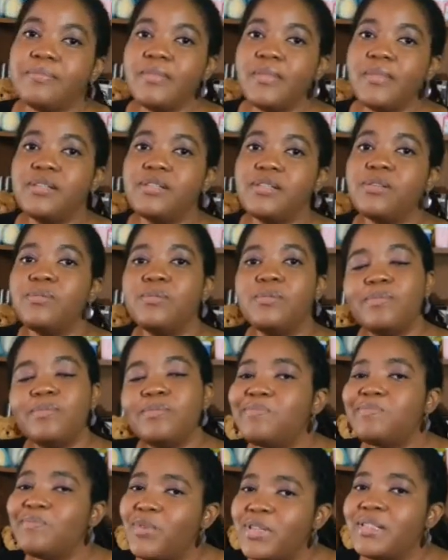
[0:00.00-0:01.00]
So
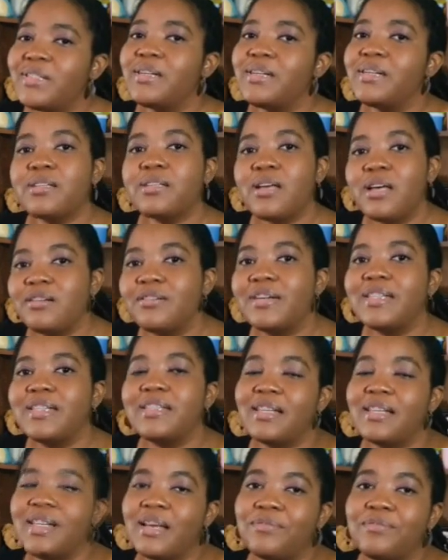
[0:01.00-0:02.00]
Once they're tolerating
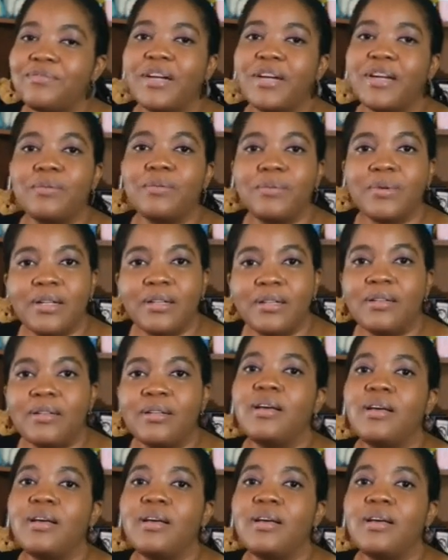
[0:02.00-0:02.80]
that very well,